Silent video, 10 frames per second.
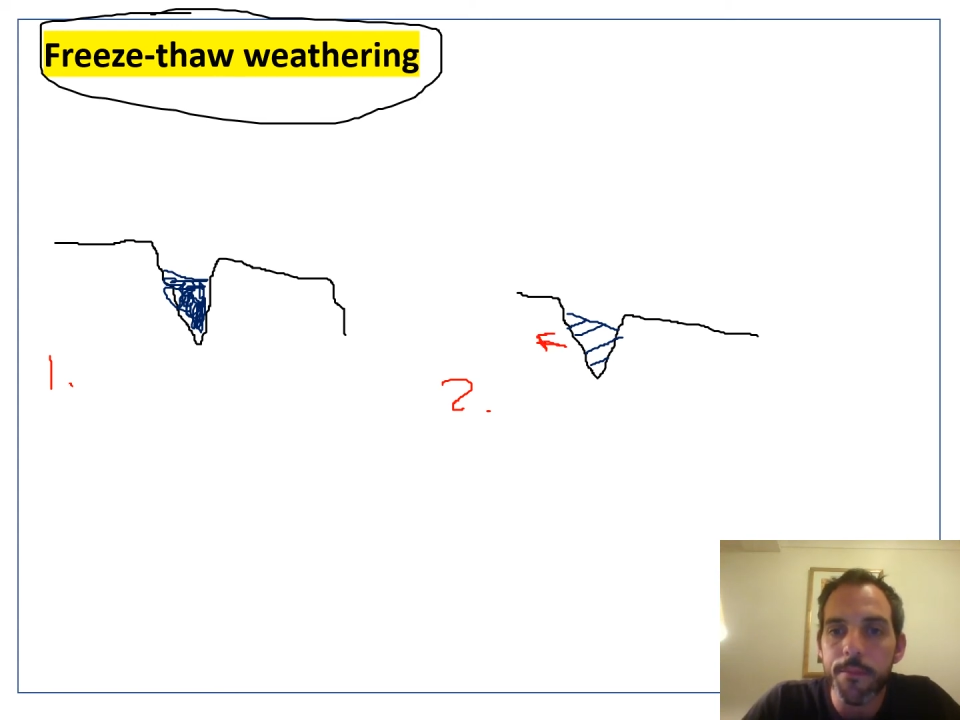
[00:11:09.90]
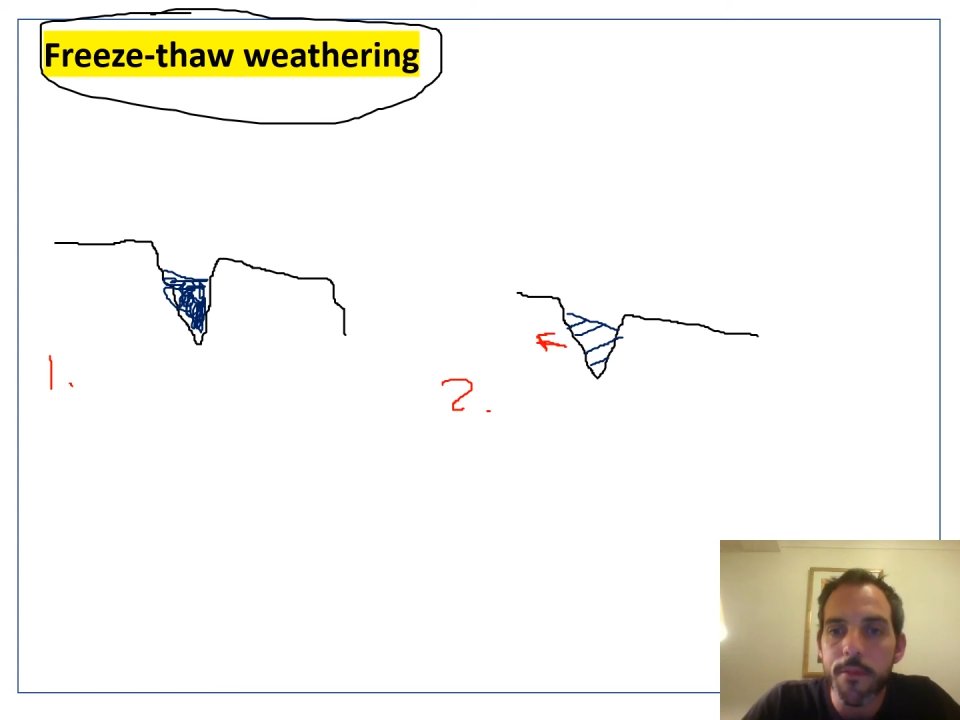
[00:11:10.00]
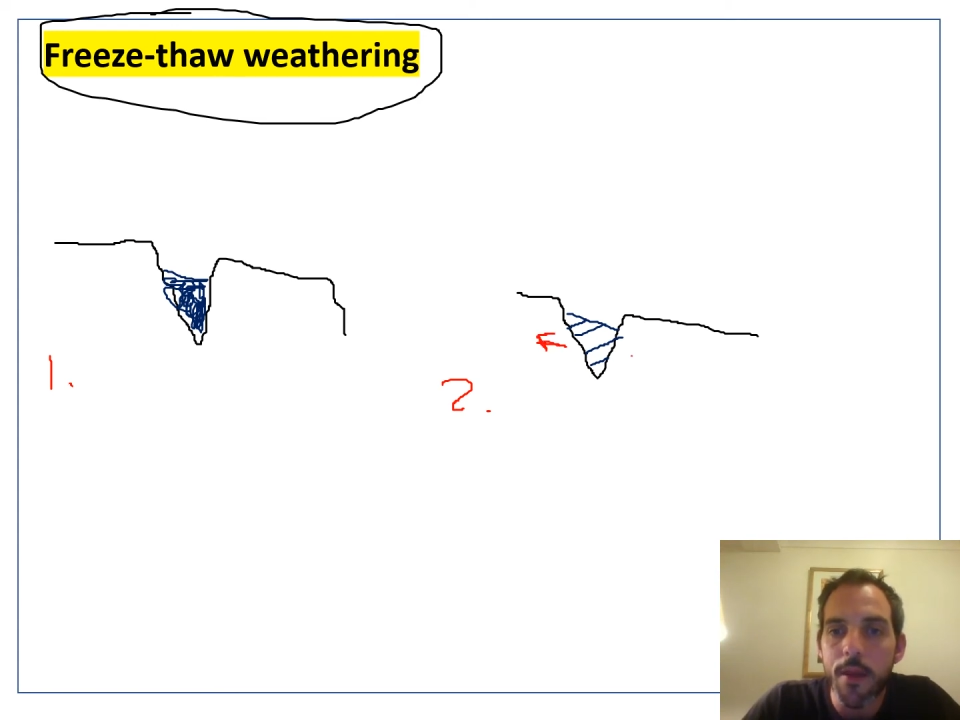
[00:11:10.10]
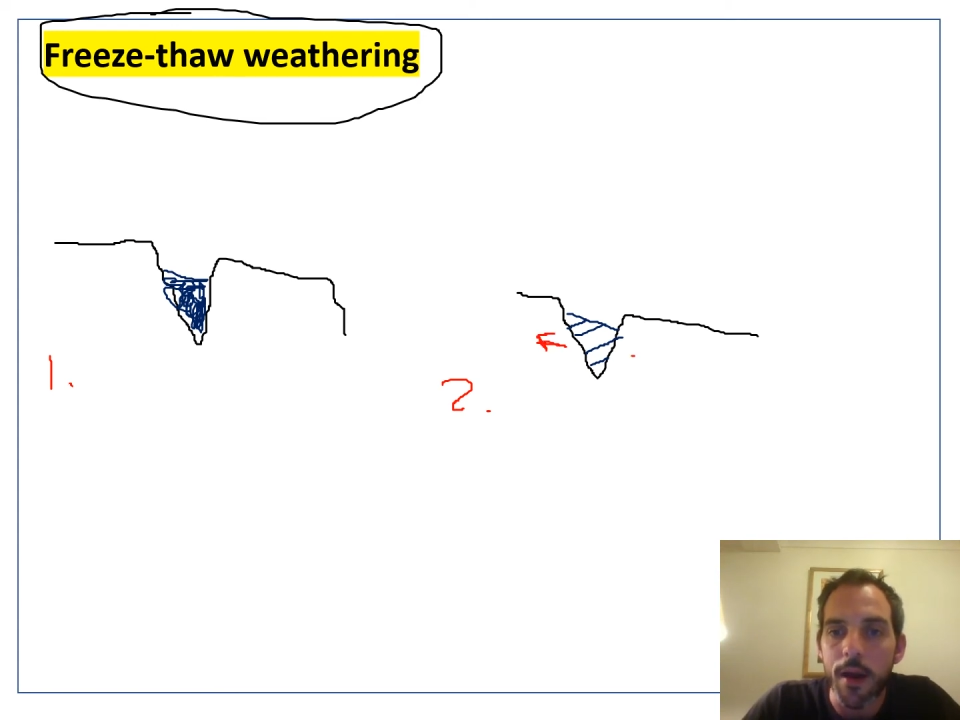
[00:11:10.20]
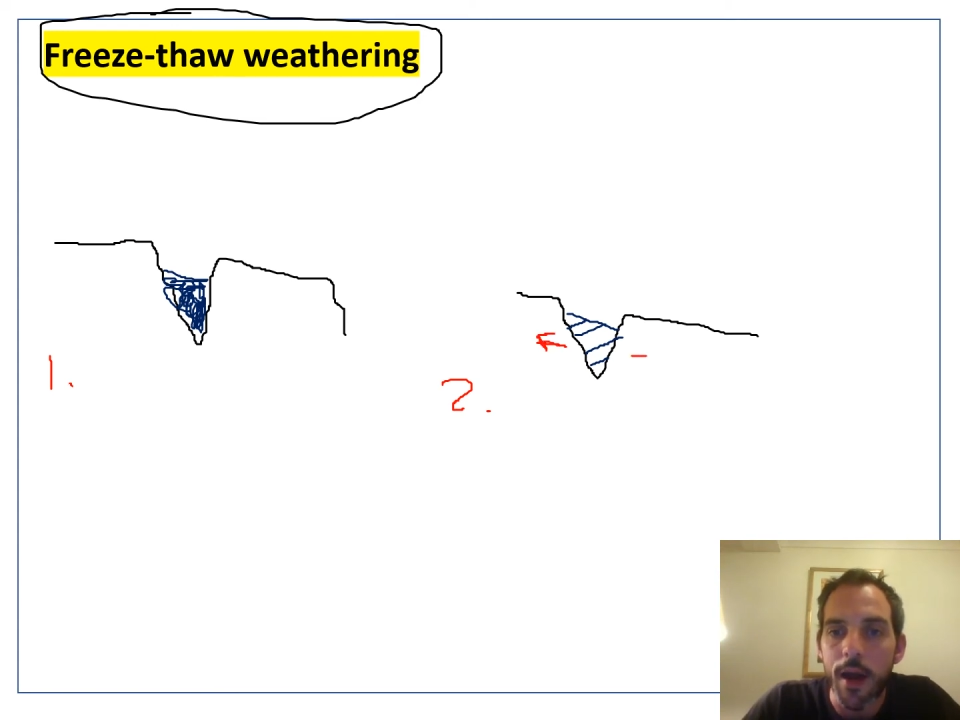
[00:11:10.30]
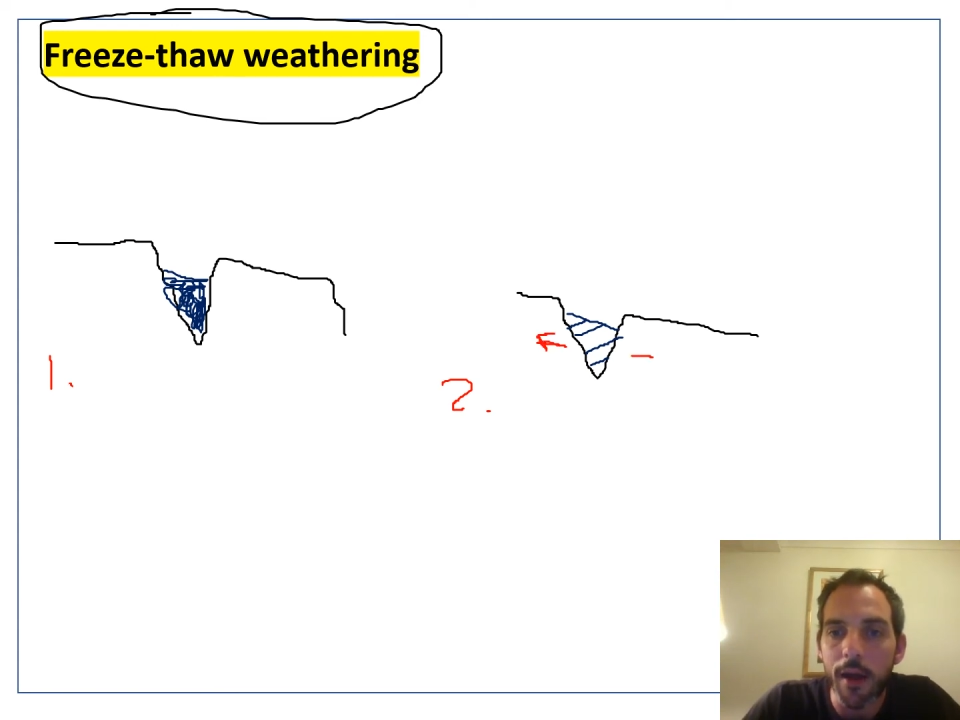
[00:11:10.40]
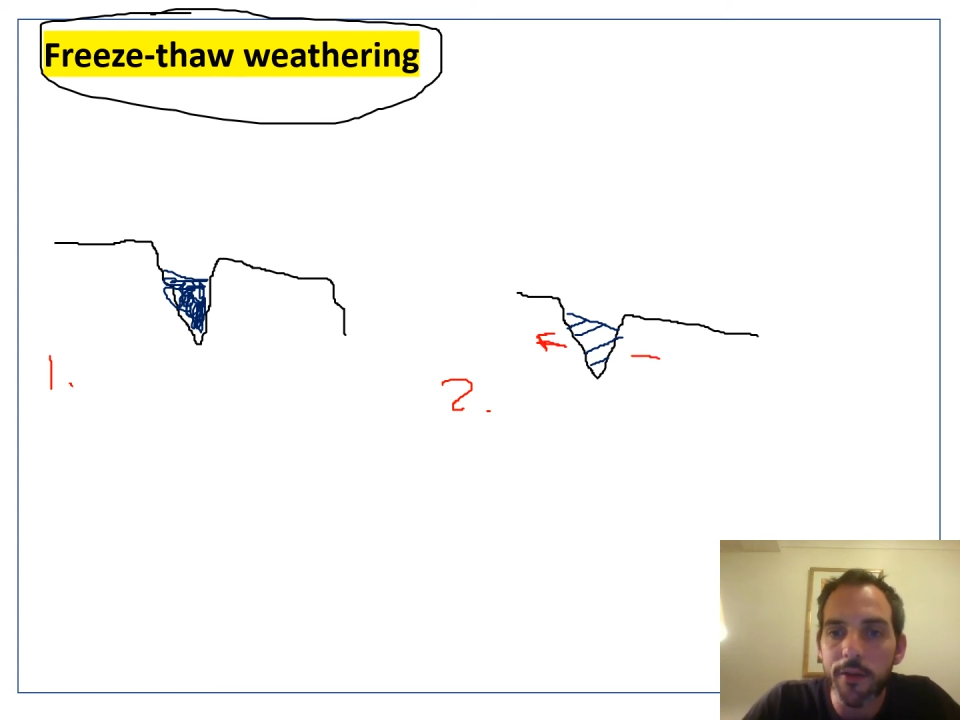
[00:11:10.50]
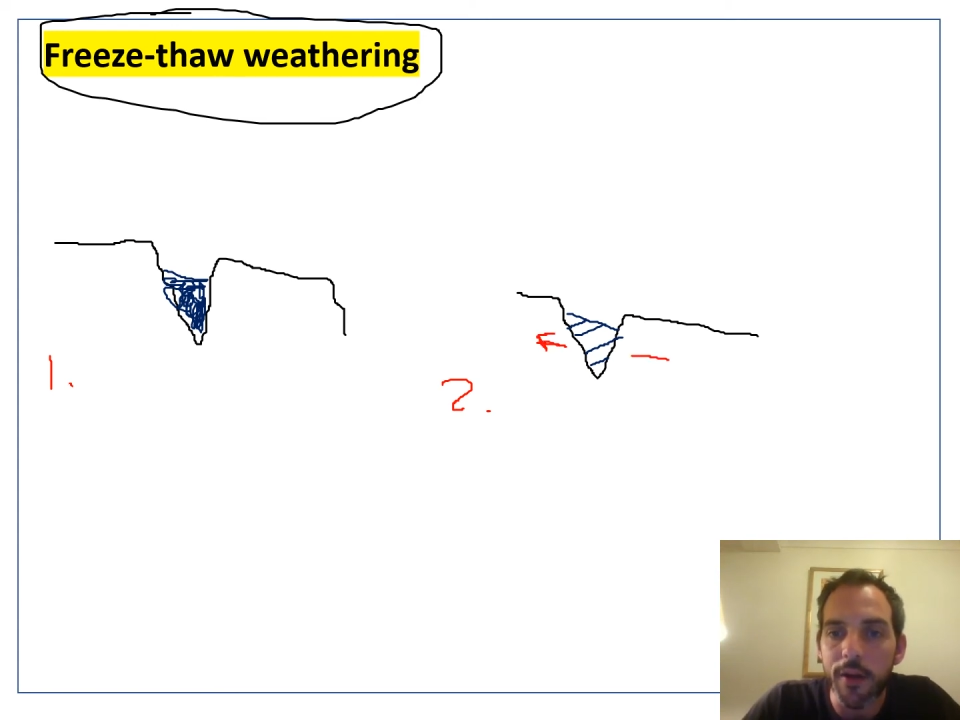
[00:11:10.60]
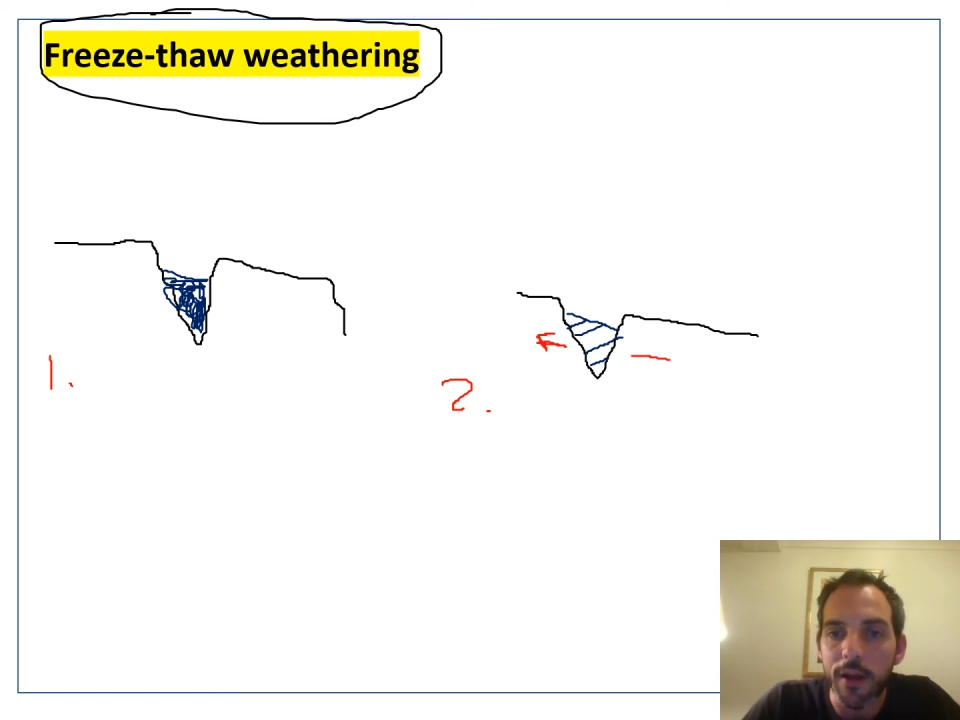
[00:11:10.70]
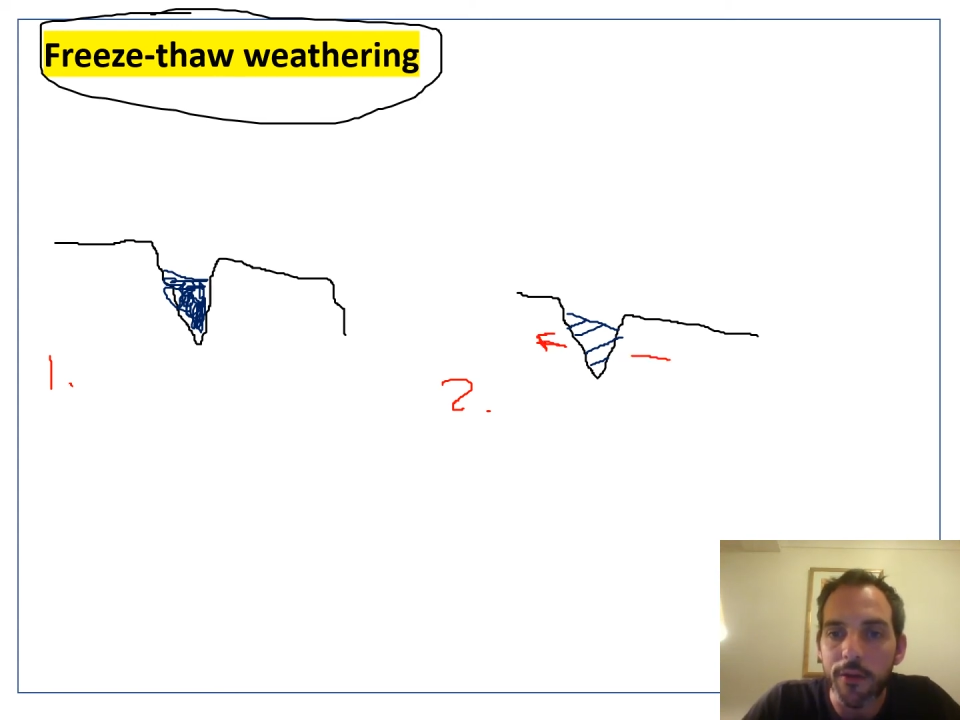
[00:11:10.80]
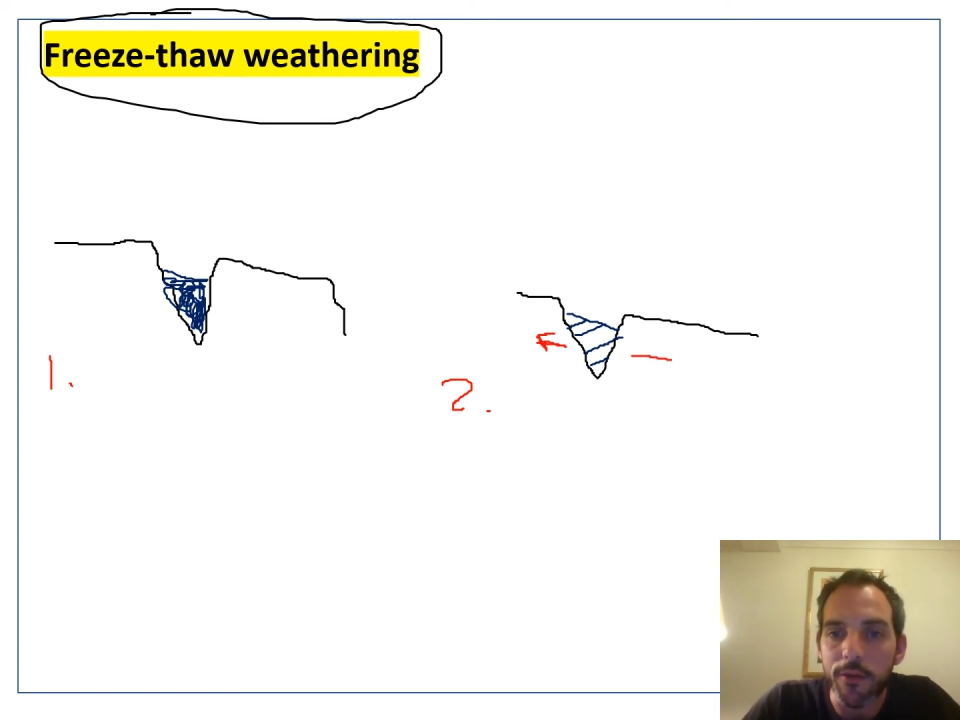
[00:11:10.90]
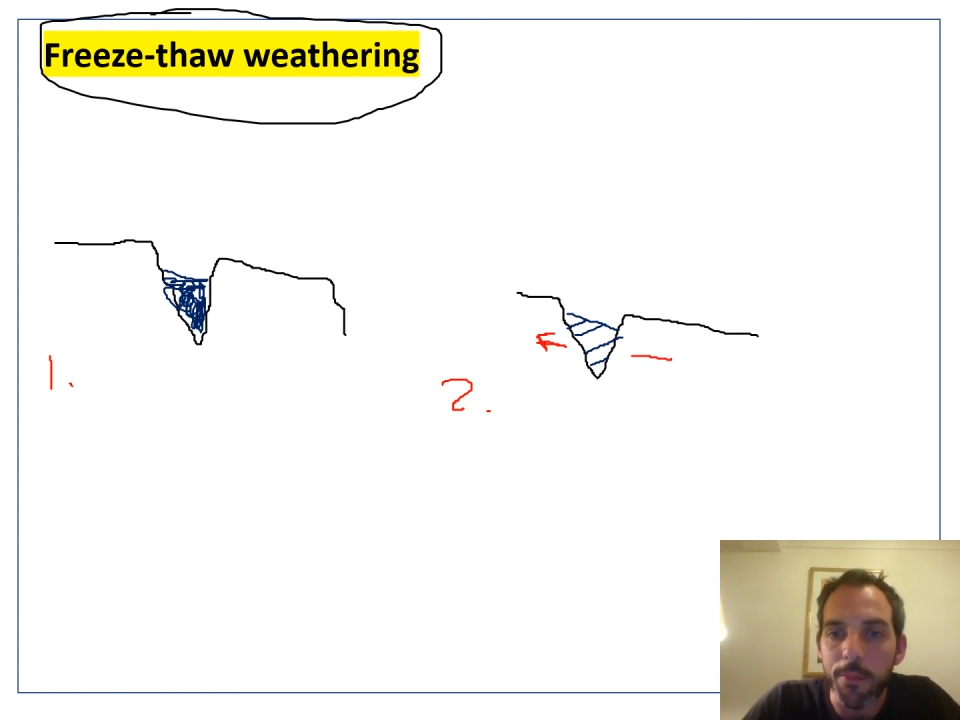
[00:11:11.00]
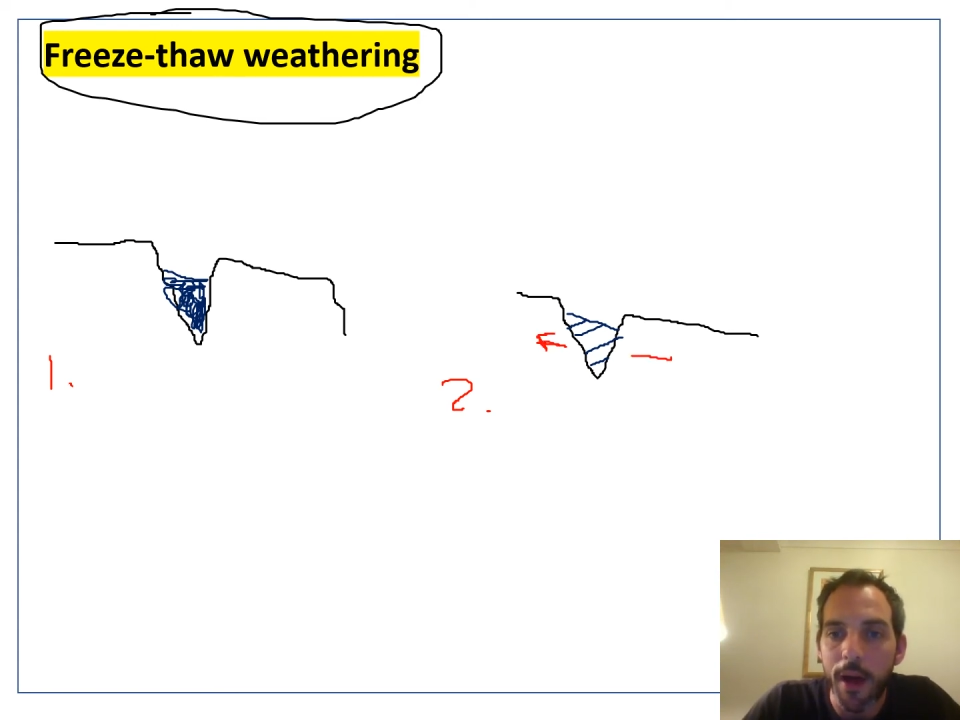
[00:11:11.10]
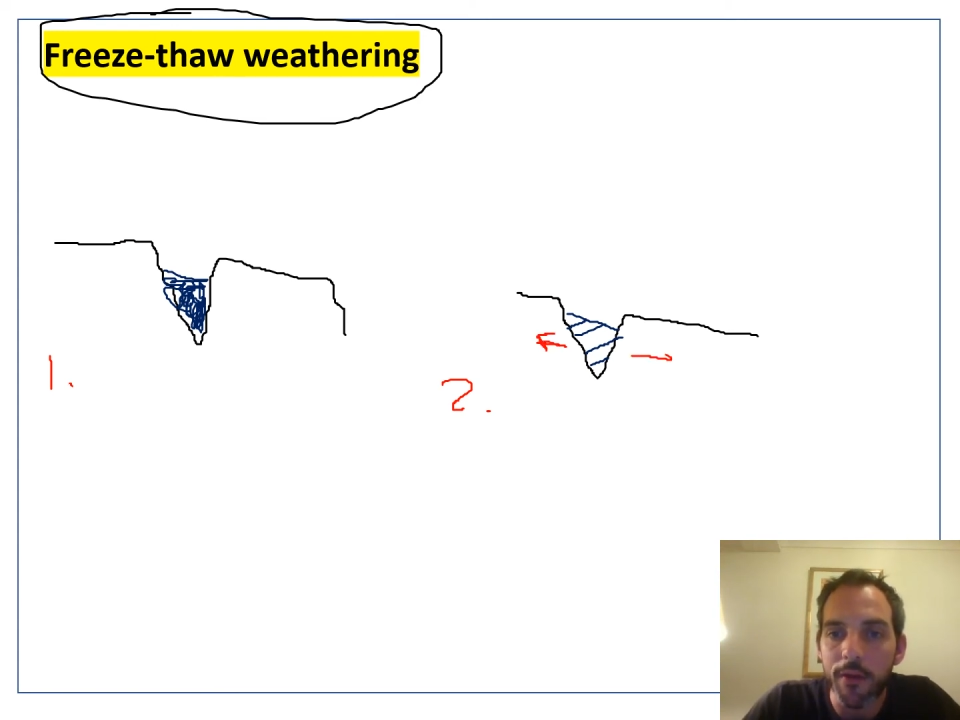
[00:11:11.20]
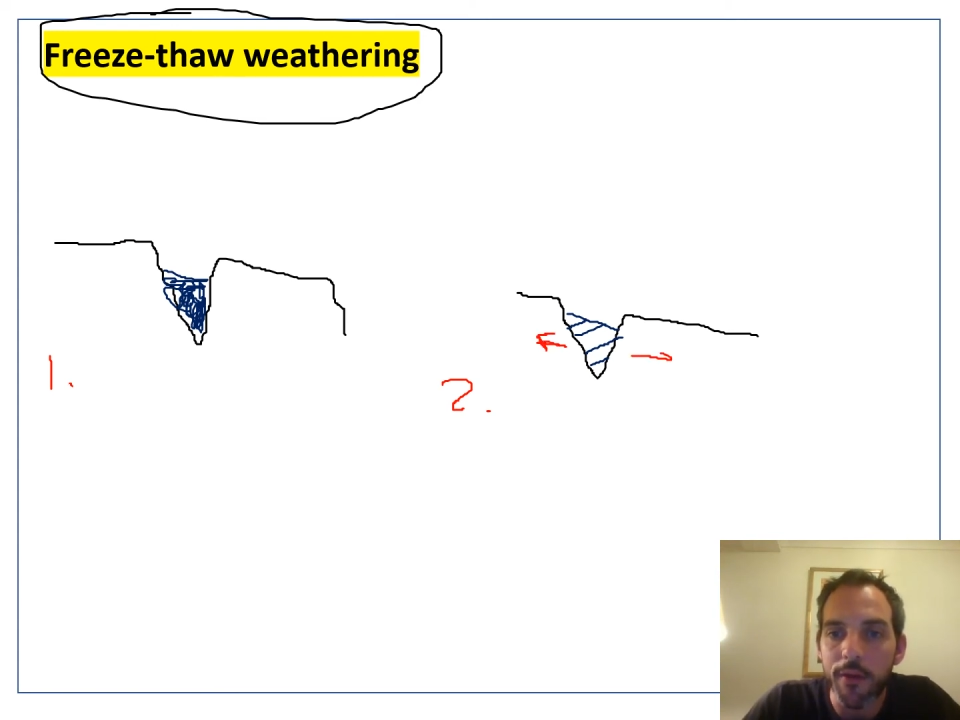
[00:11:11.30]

And as it expands,